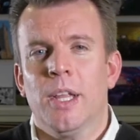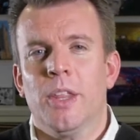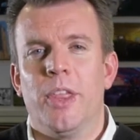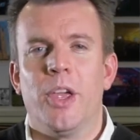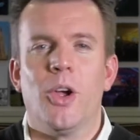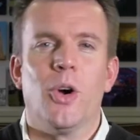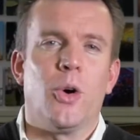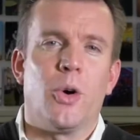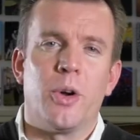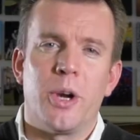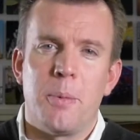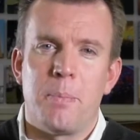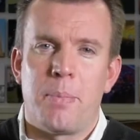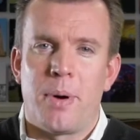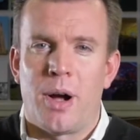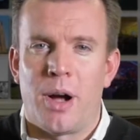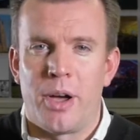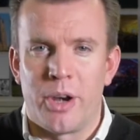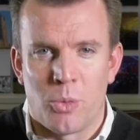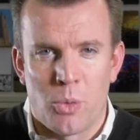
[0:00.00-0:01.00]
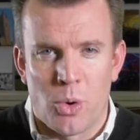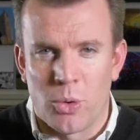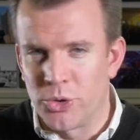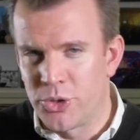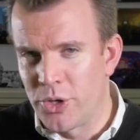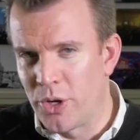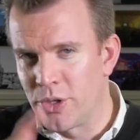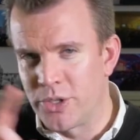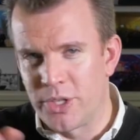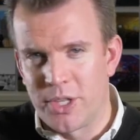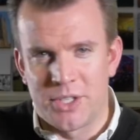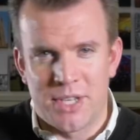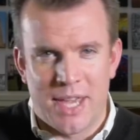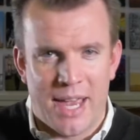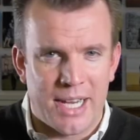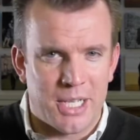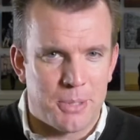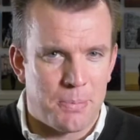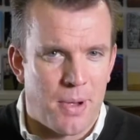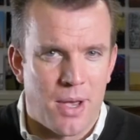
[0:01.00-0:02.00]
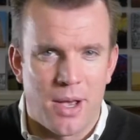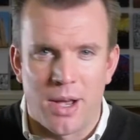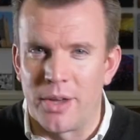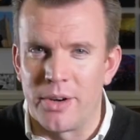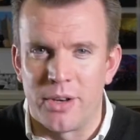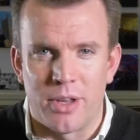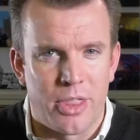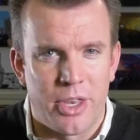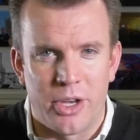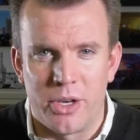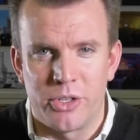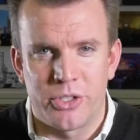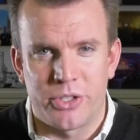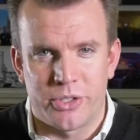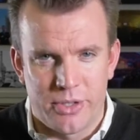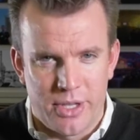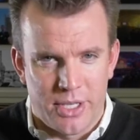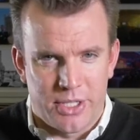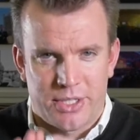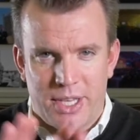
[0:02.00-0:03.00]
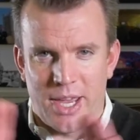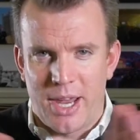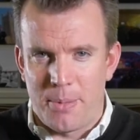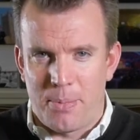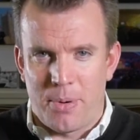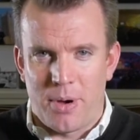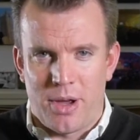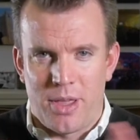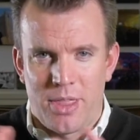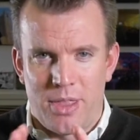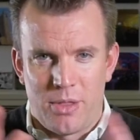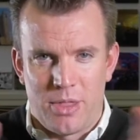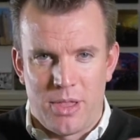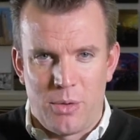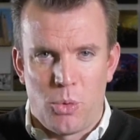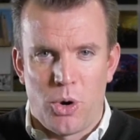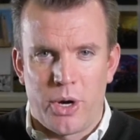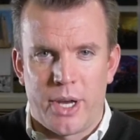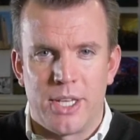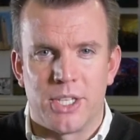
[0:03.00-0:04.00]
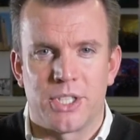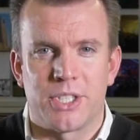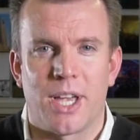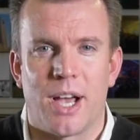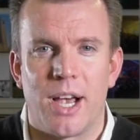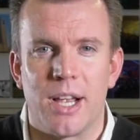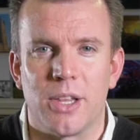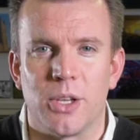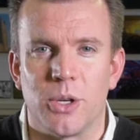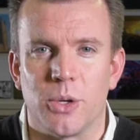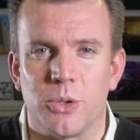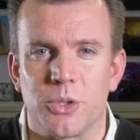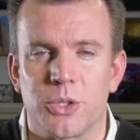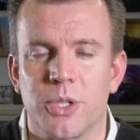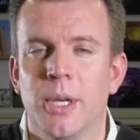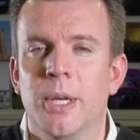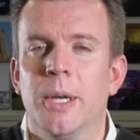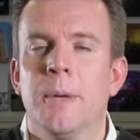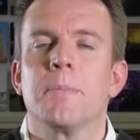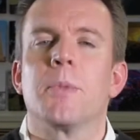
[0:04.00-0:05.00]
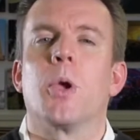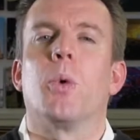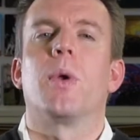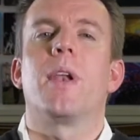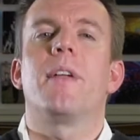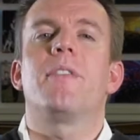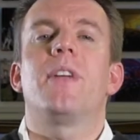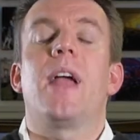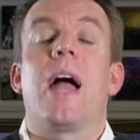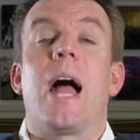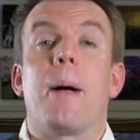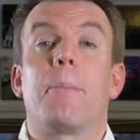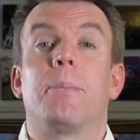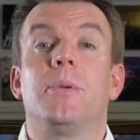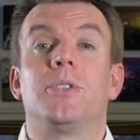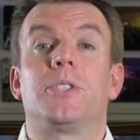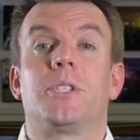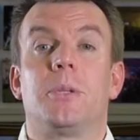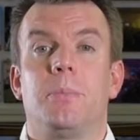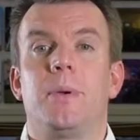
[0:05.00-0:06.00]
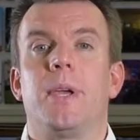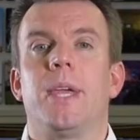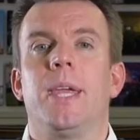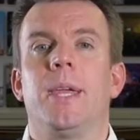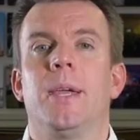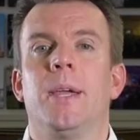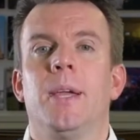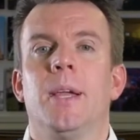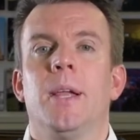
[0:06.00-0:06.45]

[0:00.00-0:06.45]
the audit partner won't talk to the tax partner, they stay apart, they work in silos, or whatever it happens to be.